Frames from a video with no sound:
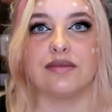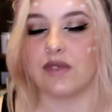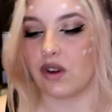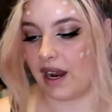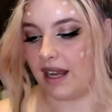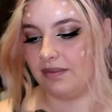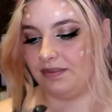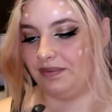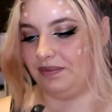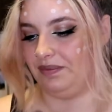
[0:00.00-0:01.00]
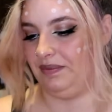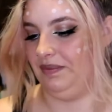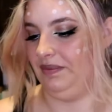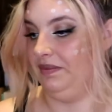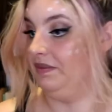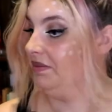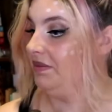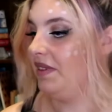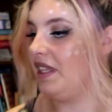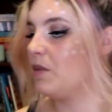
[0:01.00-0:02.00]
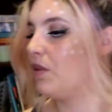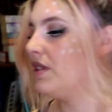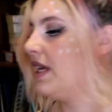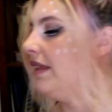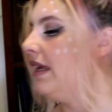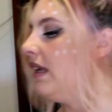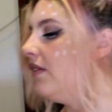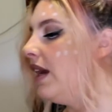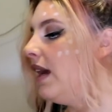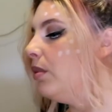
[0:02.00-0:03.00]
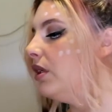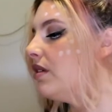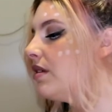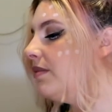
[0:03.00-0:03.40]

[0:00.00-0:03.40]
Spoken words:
Great. Let's pretend that never happened.